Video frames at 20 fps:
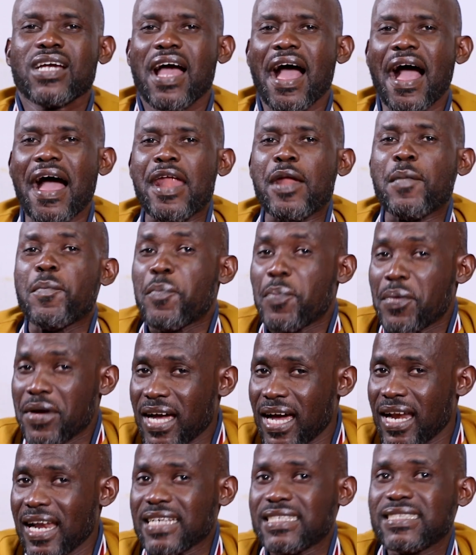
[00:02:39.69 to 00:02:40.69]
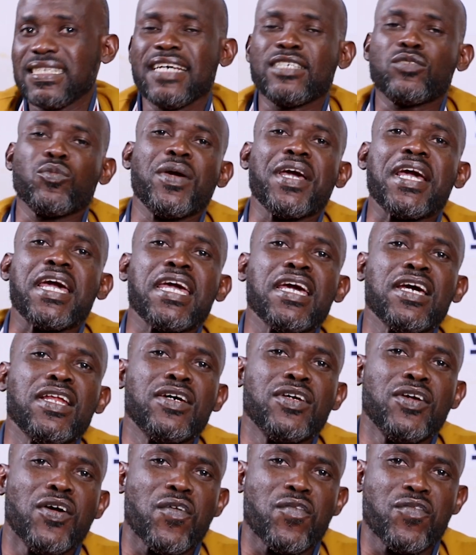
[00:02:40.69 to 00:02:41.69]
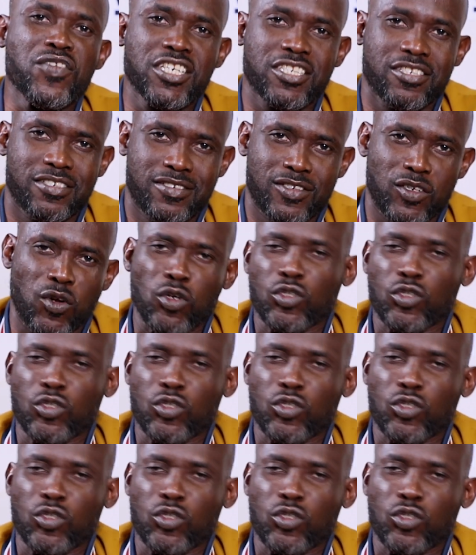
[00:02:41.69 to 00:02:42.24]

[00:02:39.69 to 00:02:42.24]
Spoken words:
And prayerlessness will kill your vision.